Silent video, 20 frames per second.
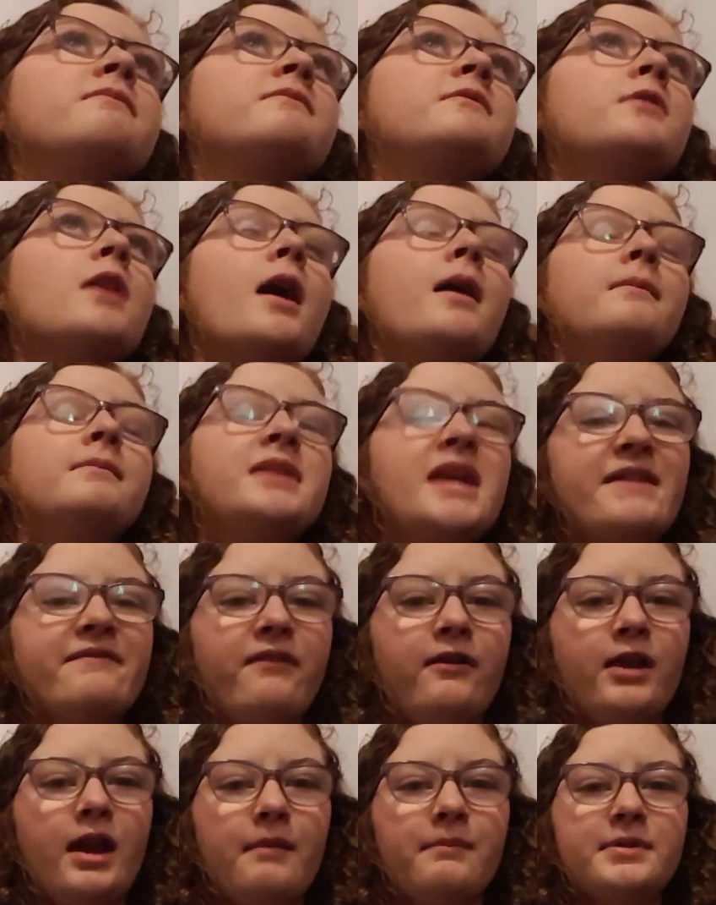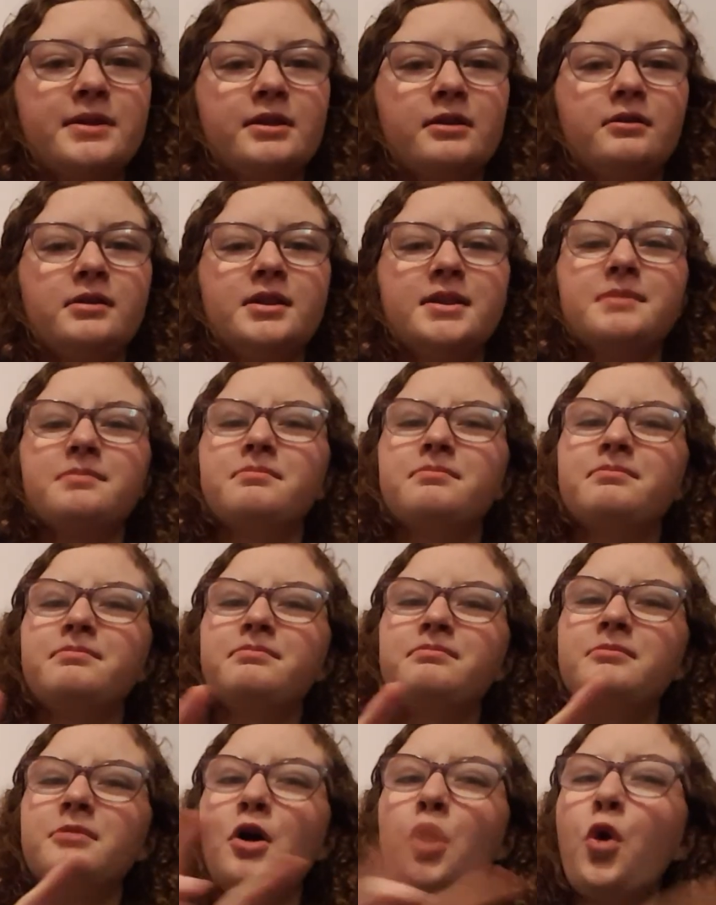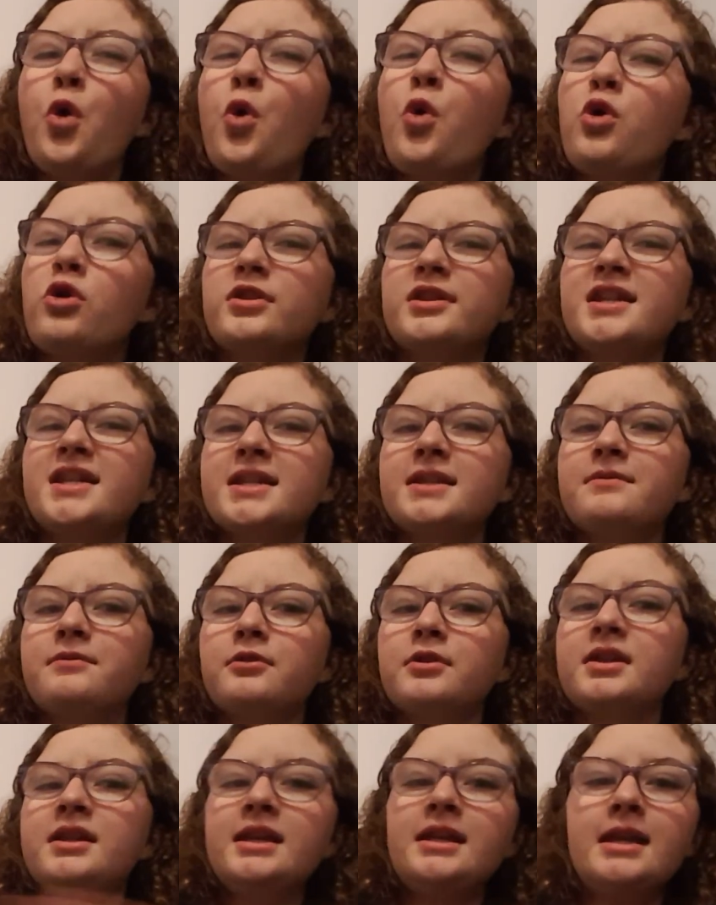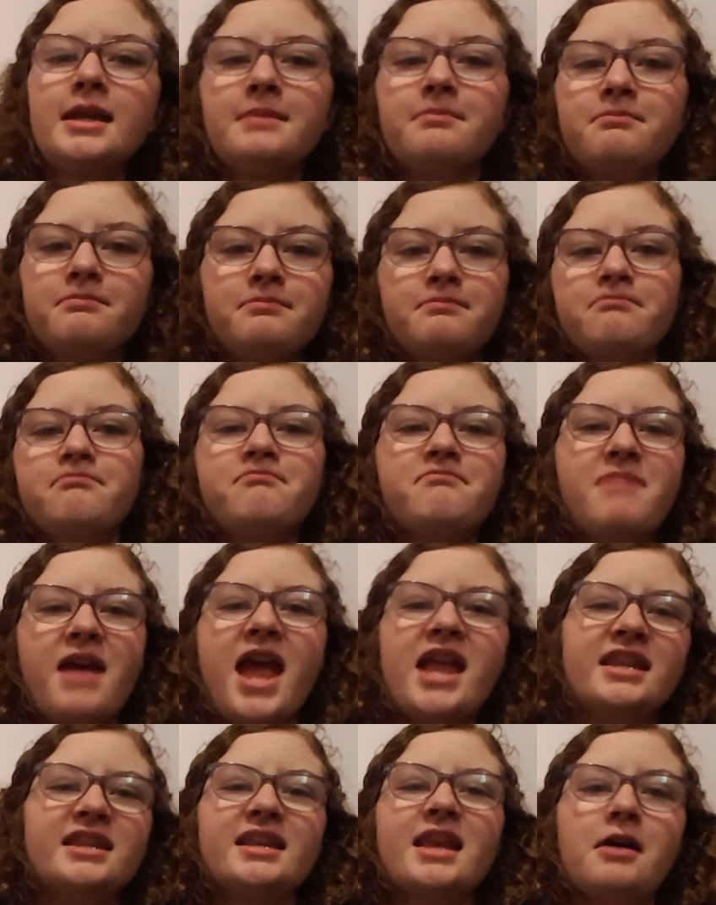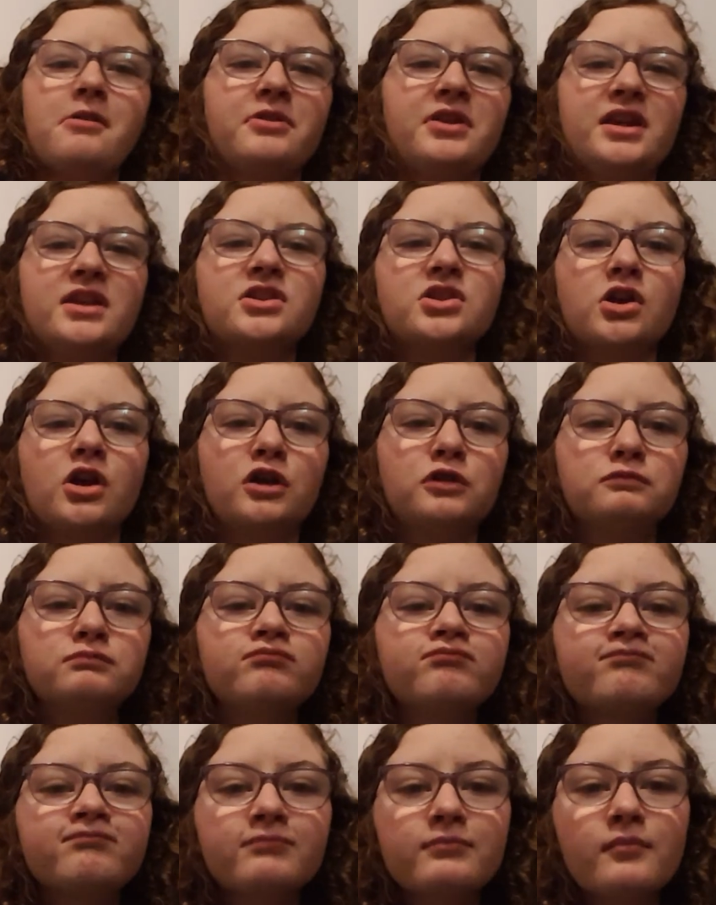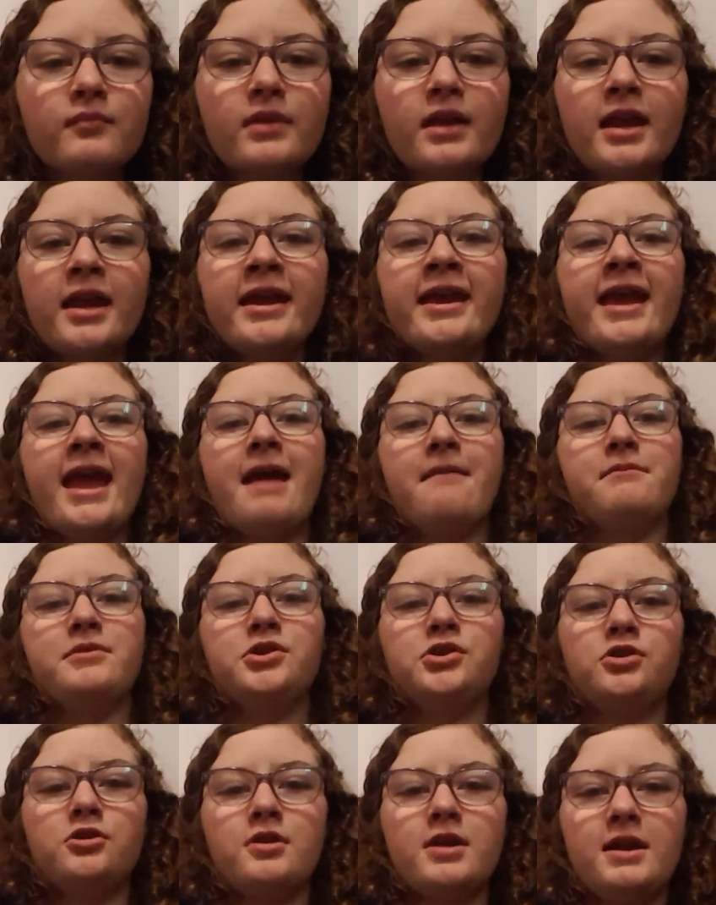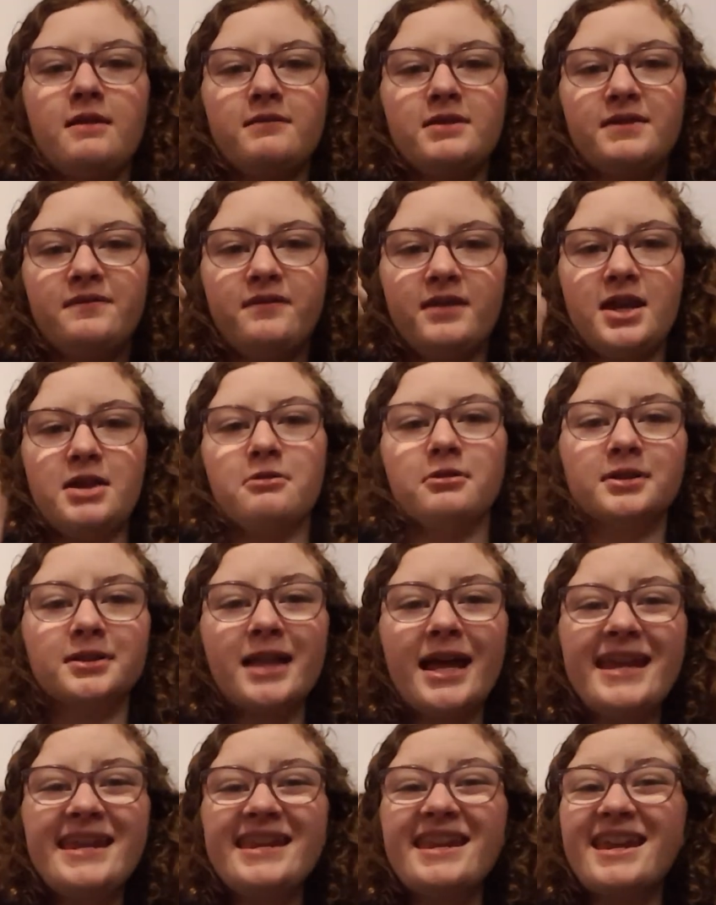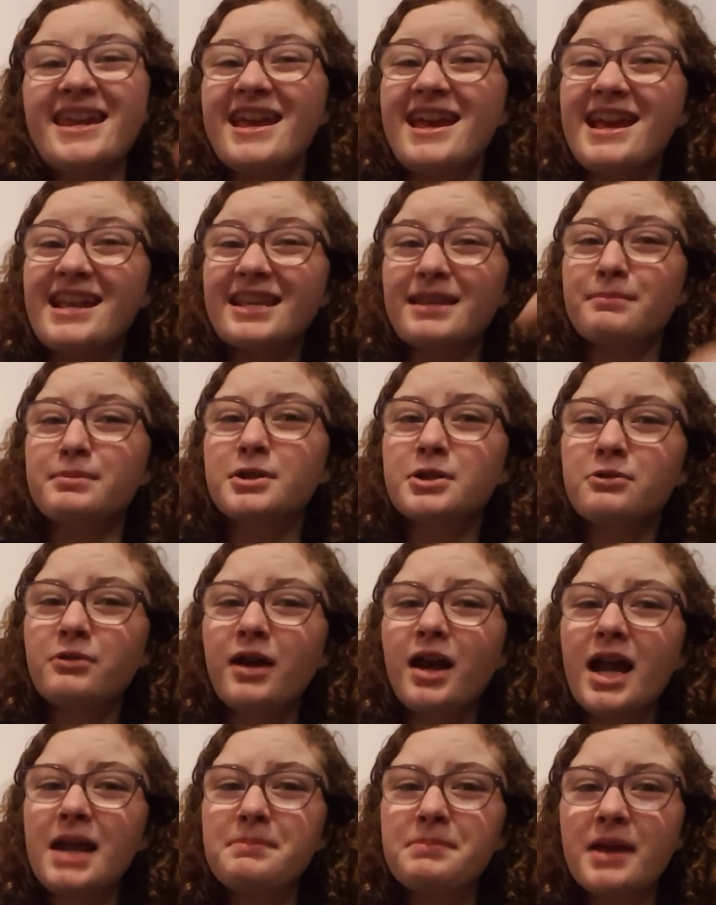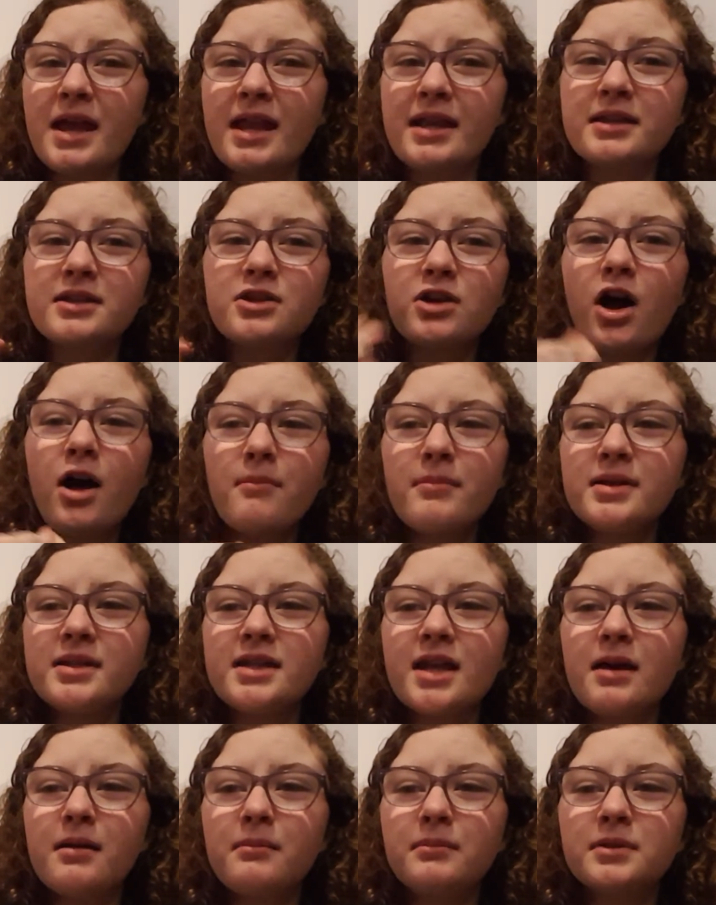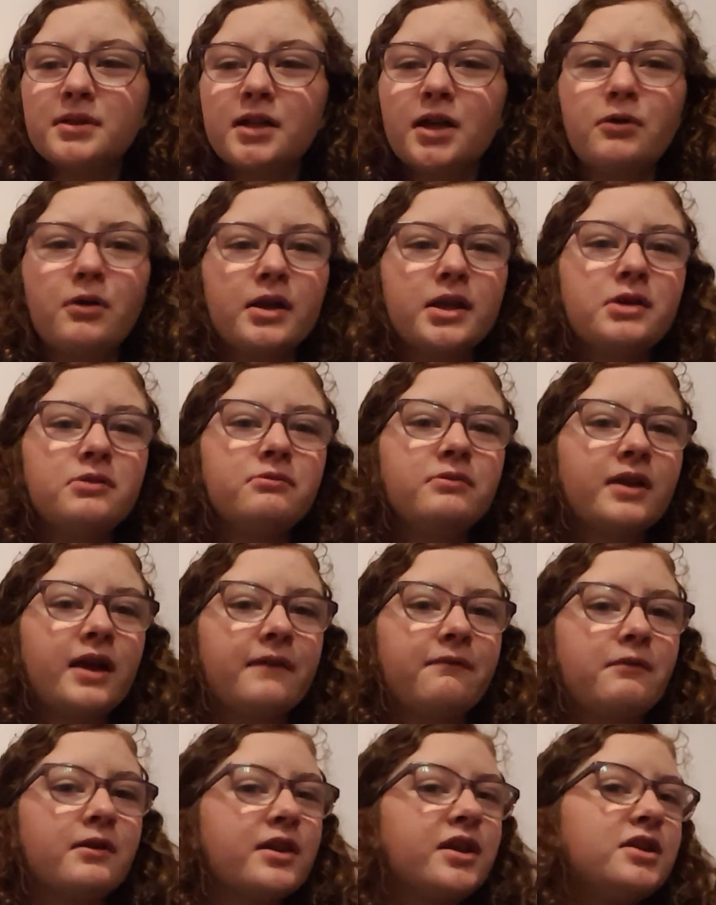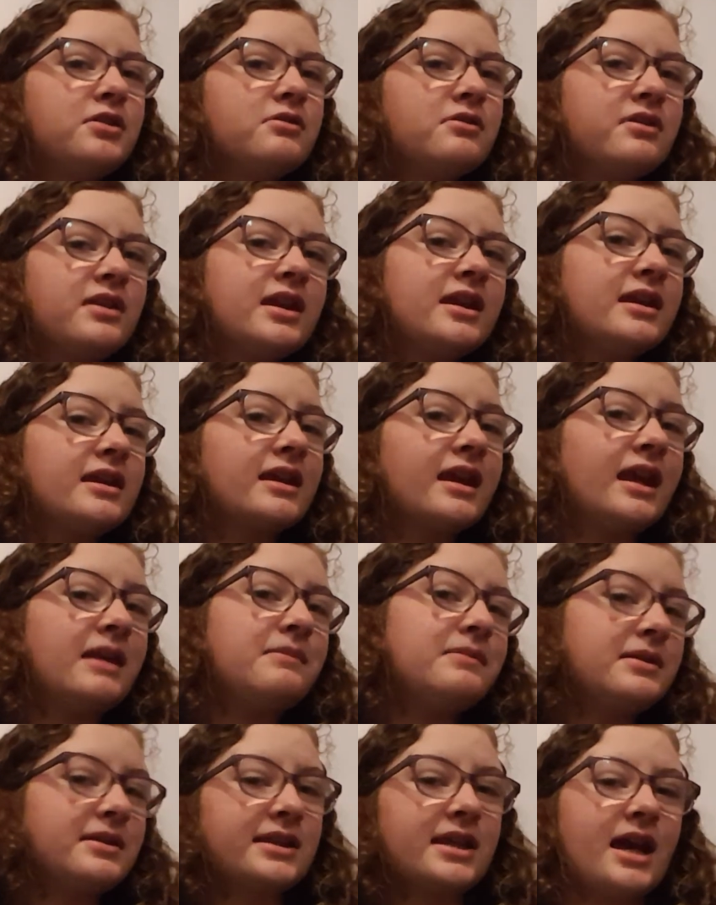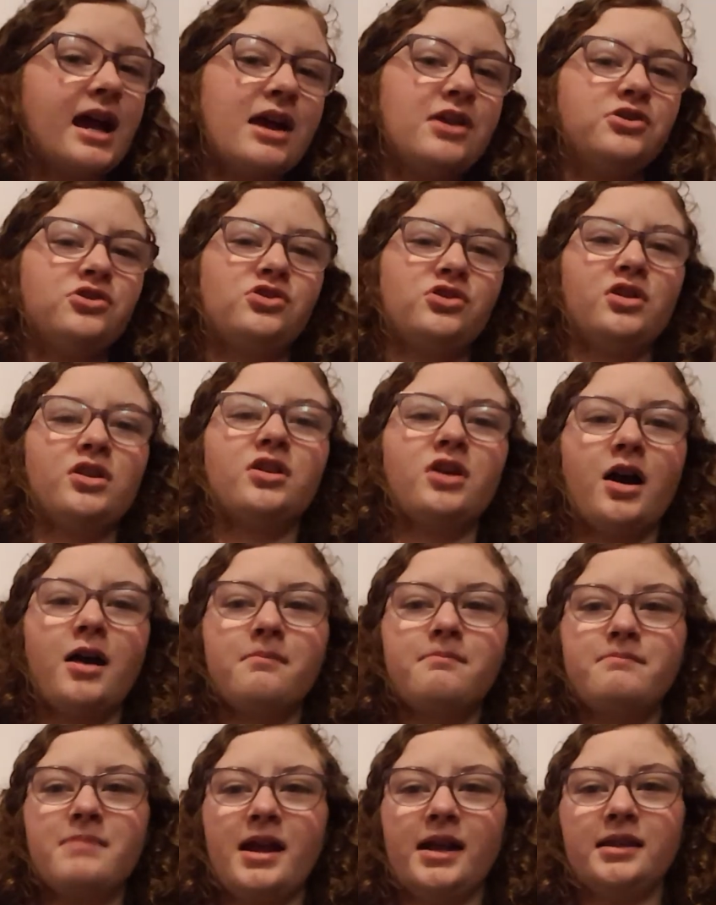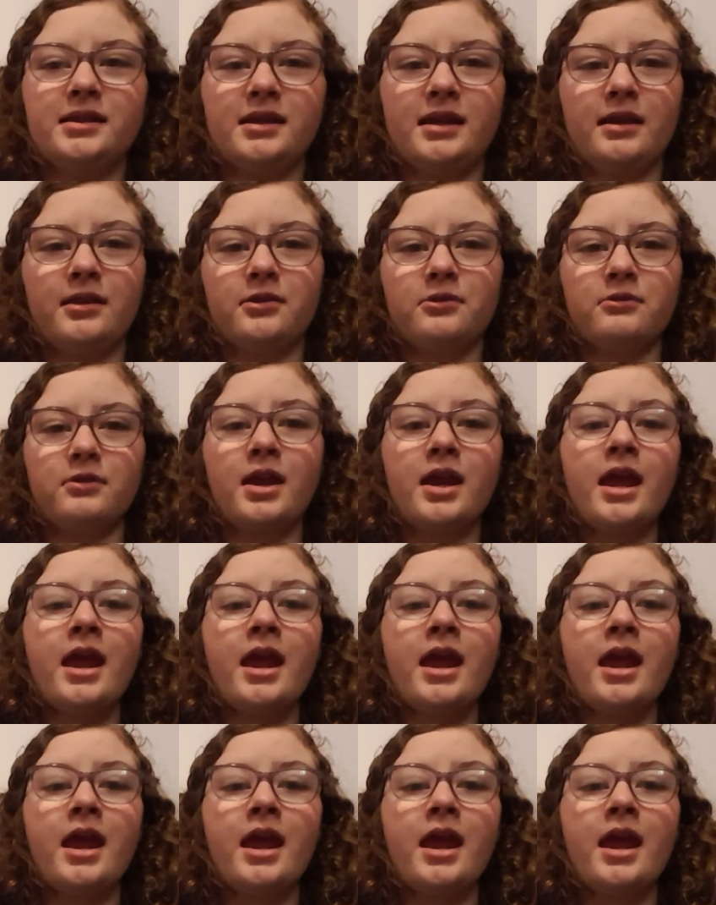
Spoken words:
top 10 favorite episodes or season 14, depends how things go. And be sure to give this video a like. Subscribe and comment down below on you whether you think Amy and Ty should have got back together.